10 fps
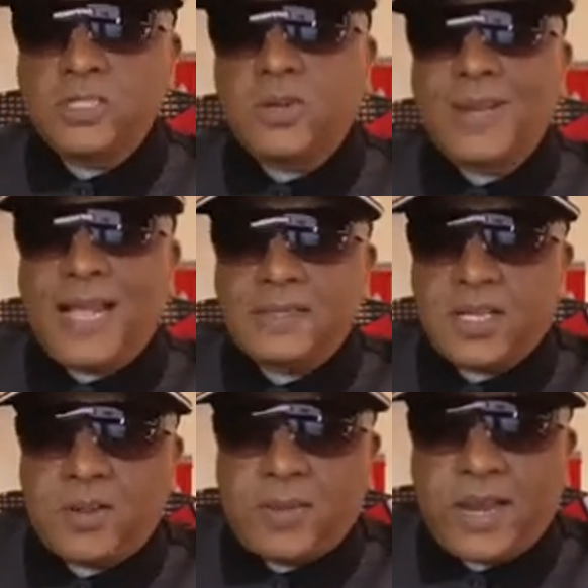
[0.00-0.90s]
last
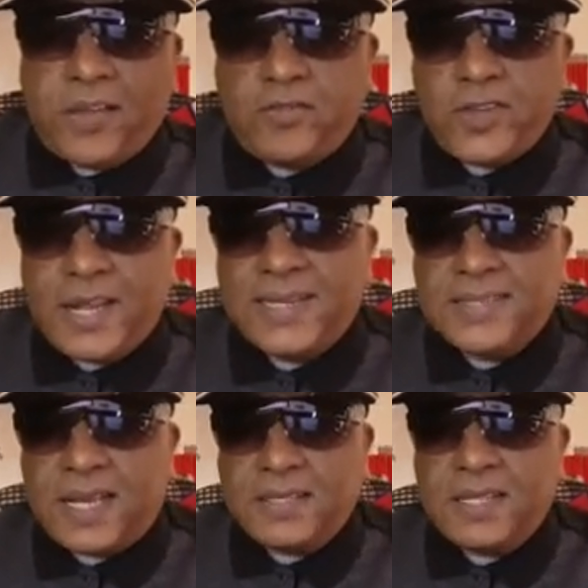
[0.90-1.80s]
night on my live feed, I
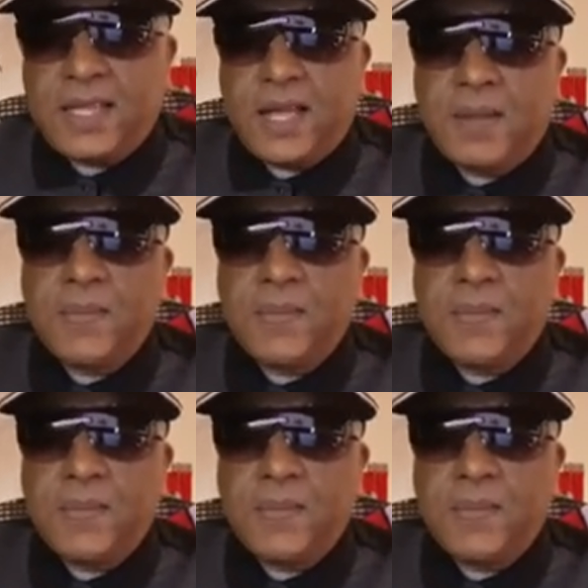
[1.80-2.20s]
discussed the